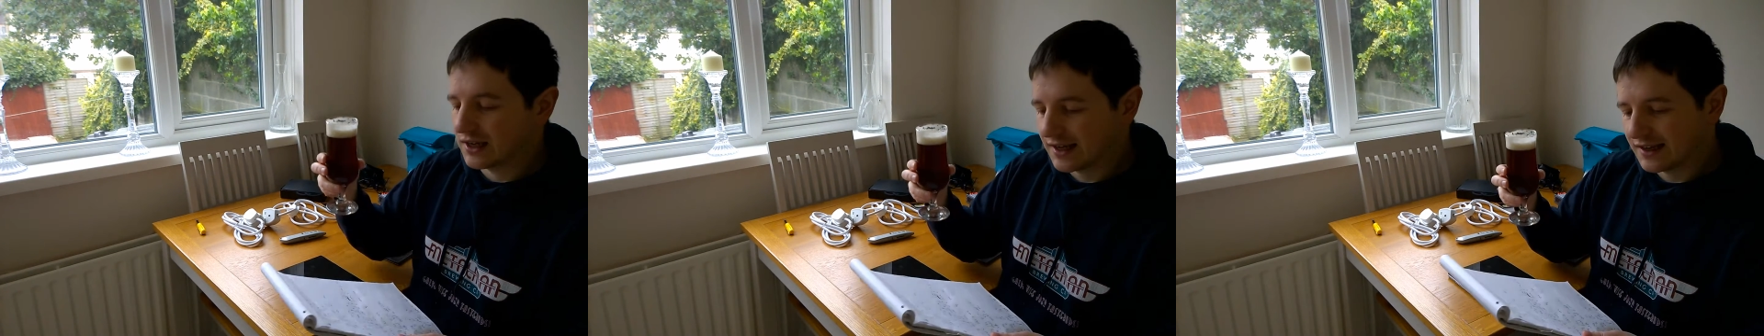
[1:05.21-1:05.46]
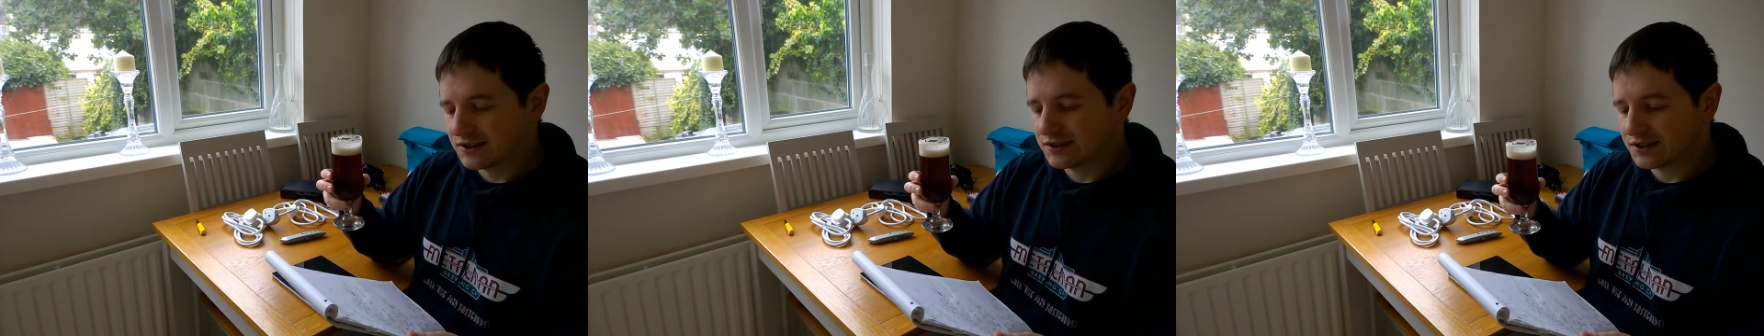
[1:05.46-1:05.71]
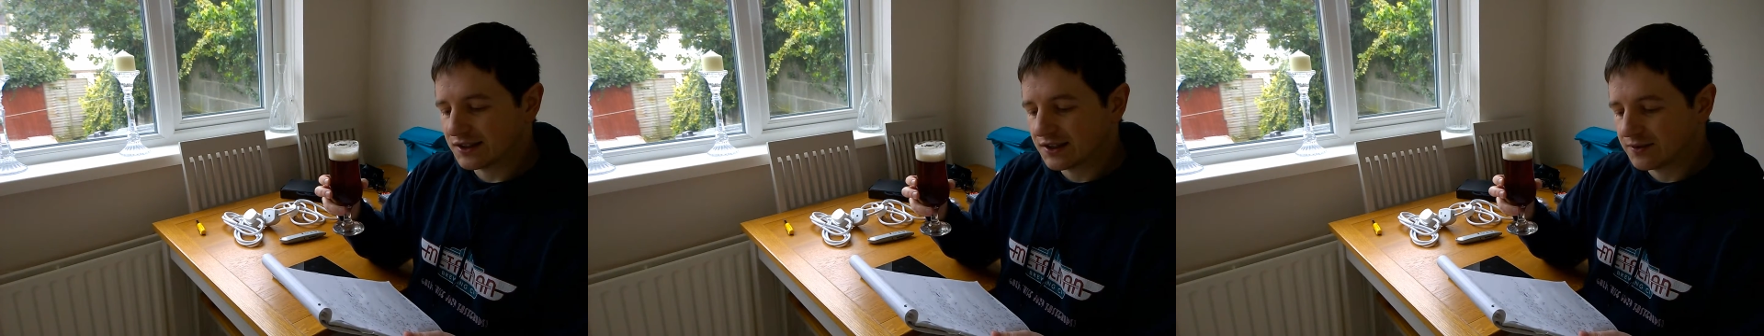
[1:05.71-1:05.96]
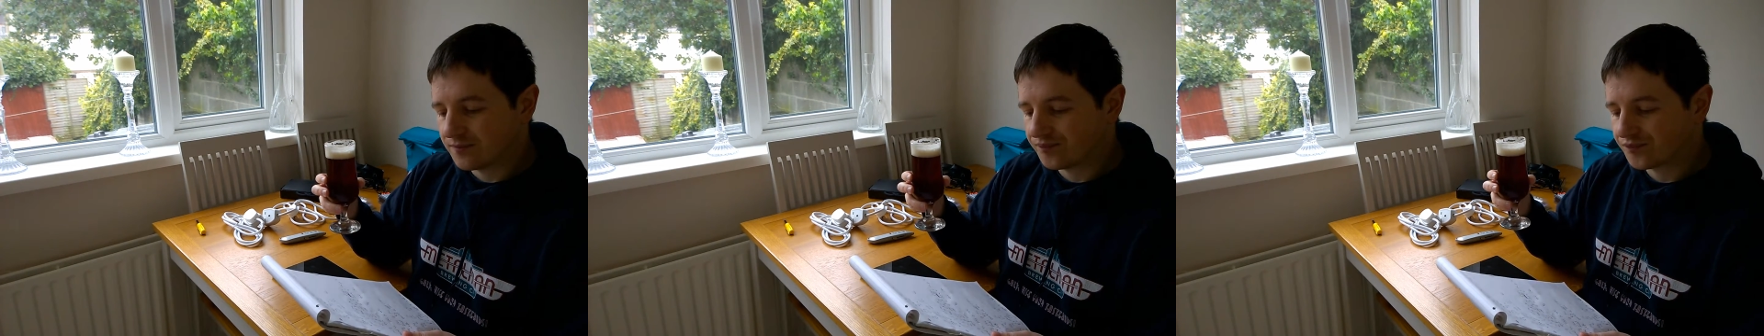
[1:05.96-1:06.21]
I
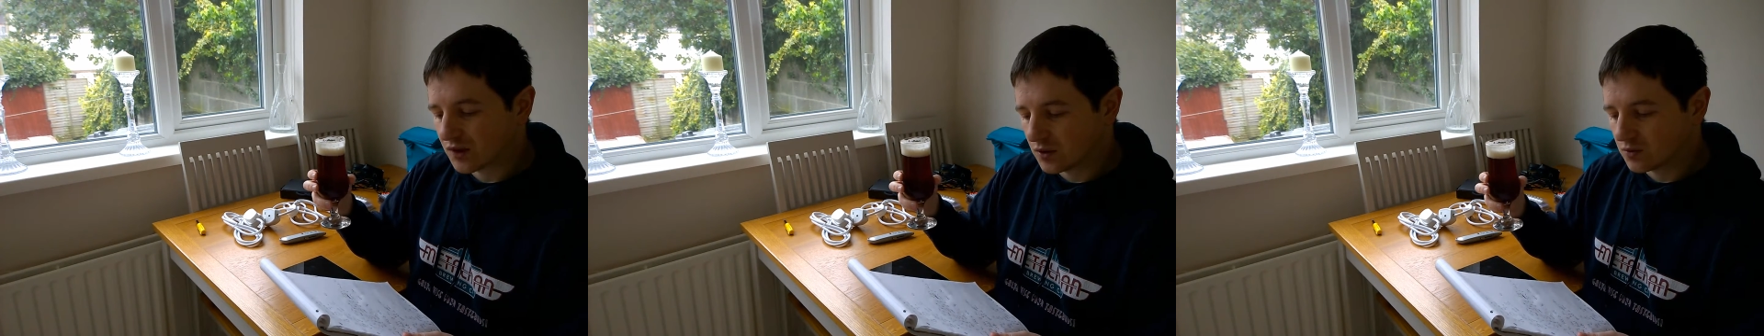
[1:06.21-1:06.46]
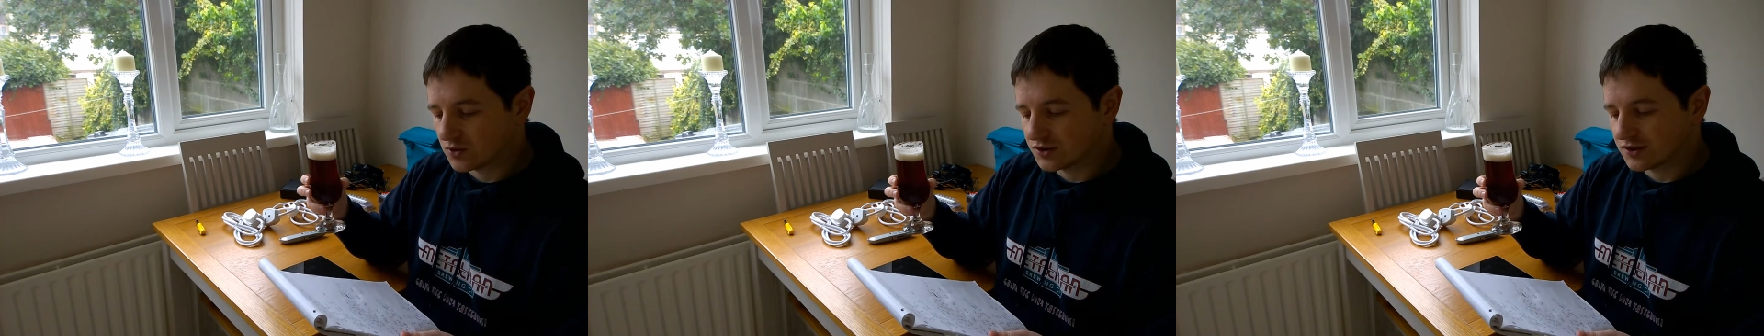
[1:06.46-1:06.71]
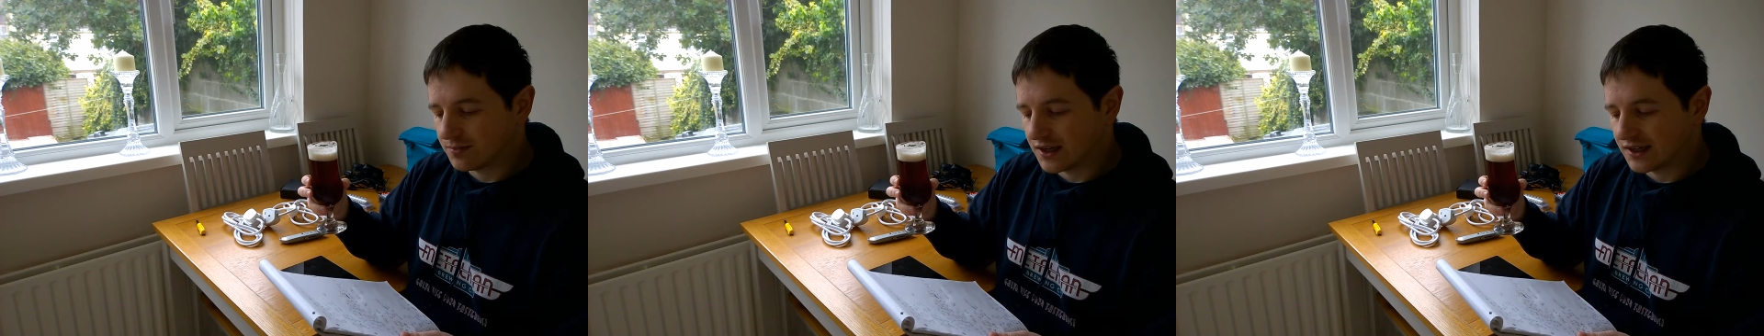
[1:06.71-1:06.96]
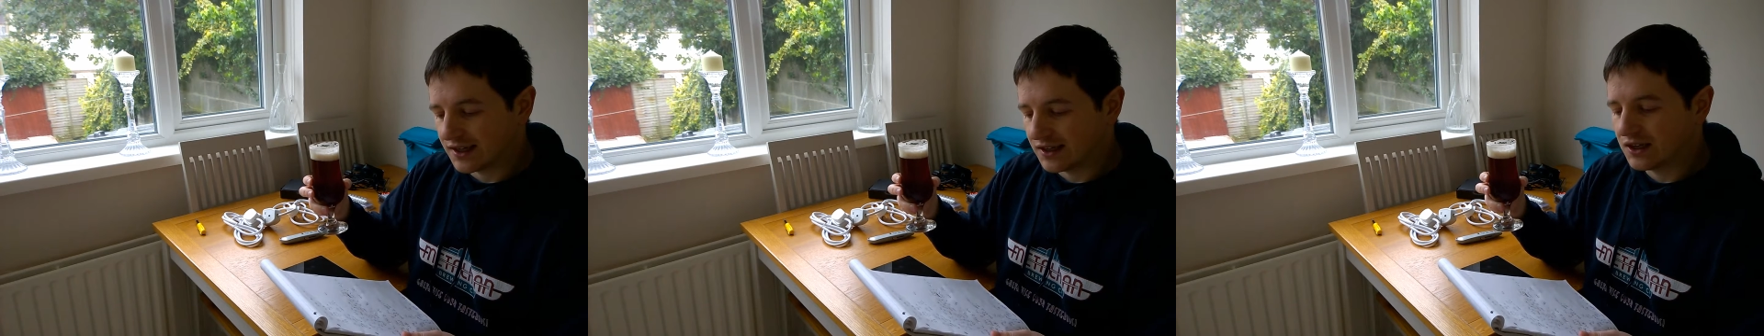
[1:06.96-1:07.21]
added roasted
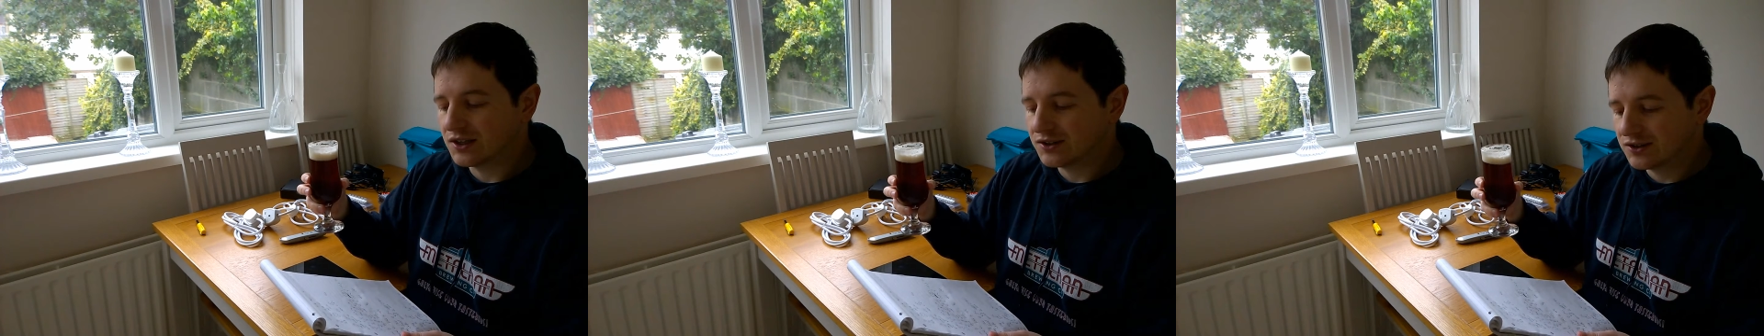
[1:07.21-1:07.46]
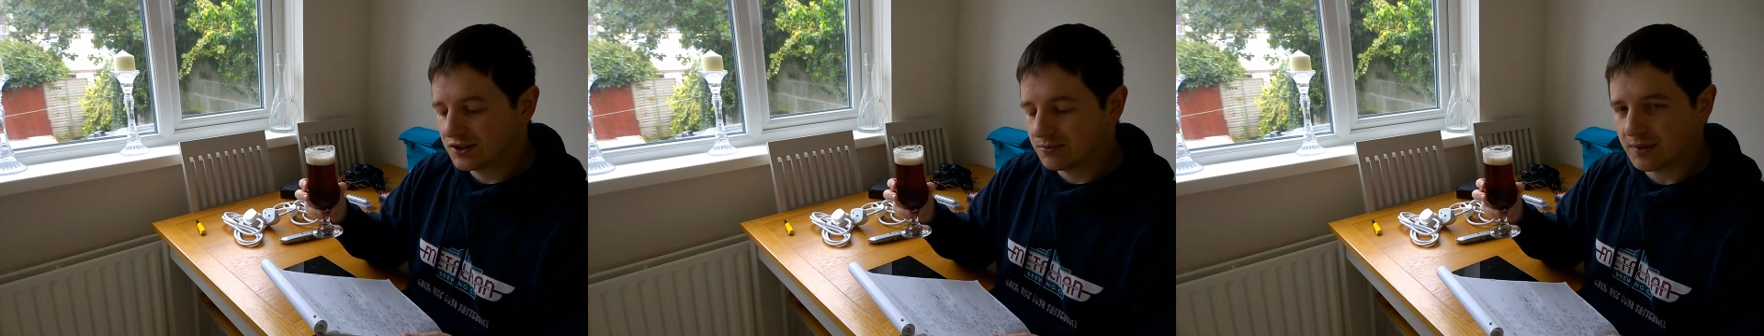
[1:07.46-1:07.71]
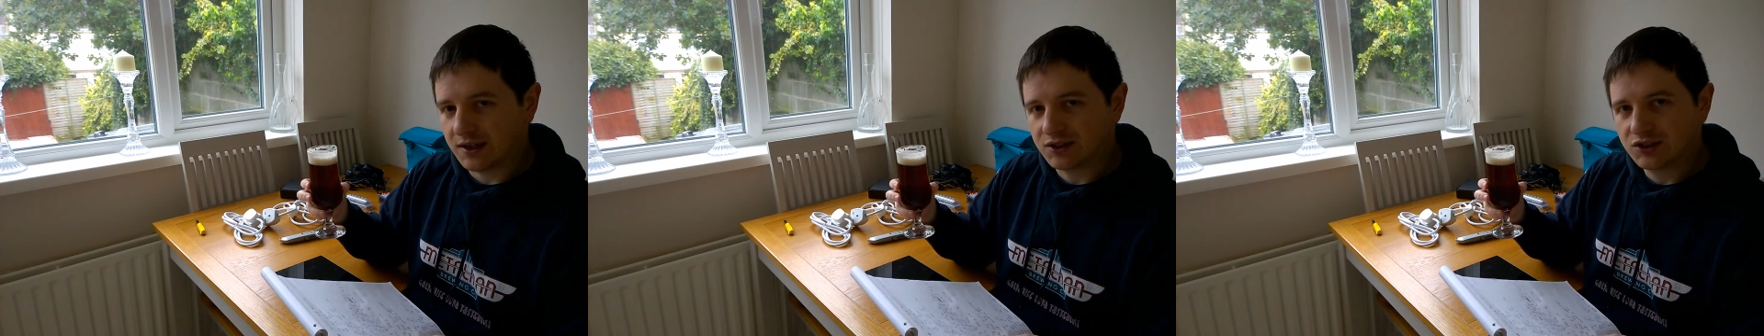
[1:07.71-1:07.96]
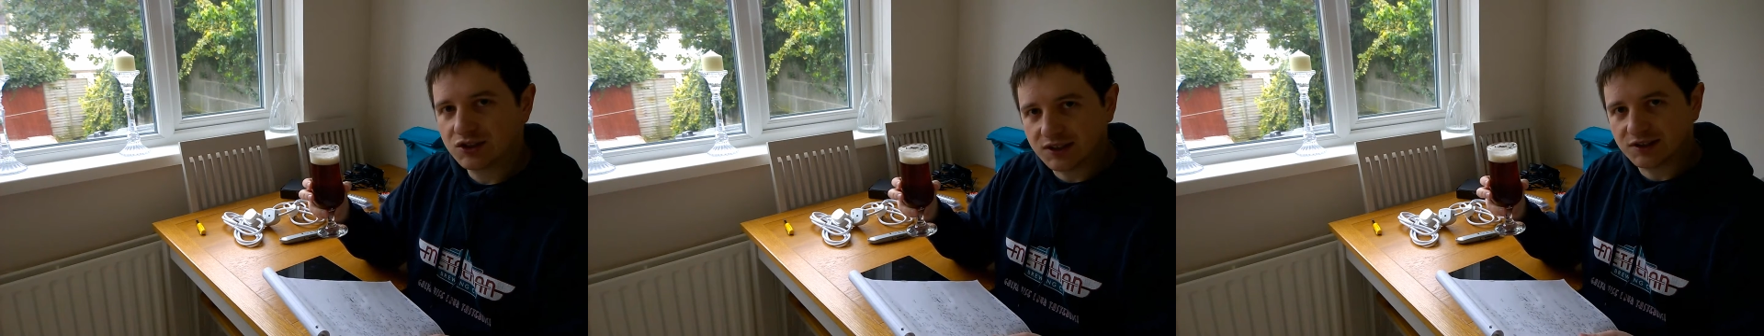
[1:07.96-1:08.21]
barley, not to the mash.